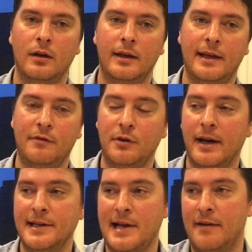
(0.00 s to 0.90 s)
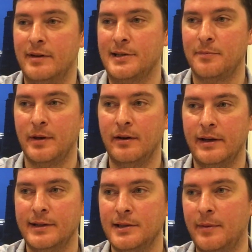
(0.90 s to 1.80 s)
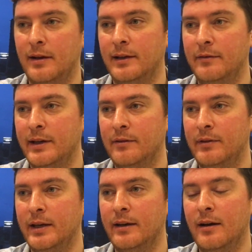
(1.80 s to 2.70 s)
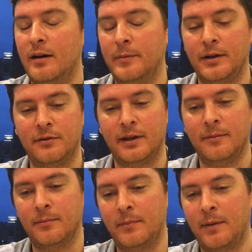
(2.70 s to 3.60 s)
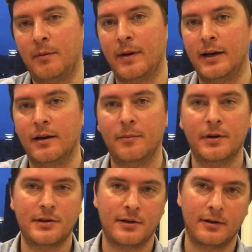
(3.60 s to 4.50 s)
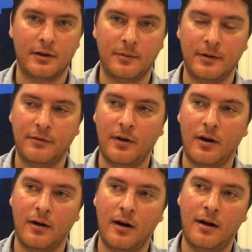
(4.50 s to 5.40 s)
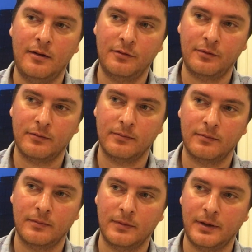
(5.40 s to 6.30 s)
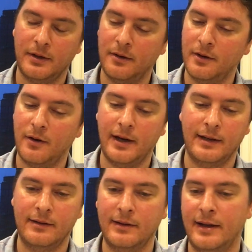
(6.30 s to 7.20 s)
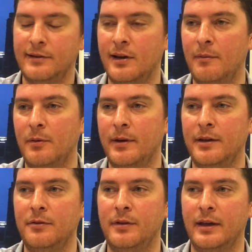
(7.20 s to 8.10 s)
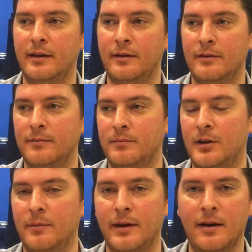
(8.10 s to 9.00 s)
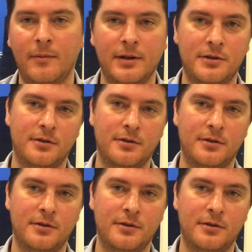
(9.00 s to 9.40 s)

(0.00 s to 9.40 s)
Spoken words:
if you guys have experience about living in Vietnam and you think maybe my numbers are a little bit far off, you know, go ahead and tell me what you think. Tell me how much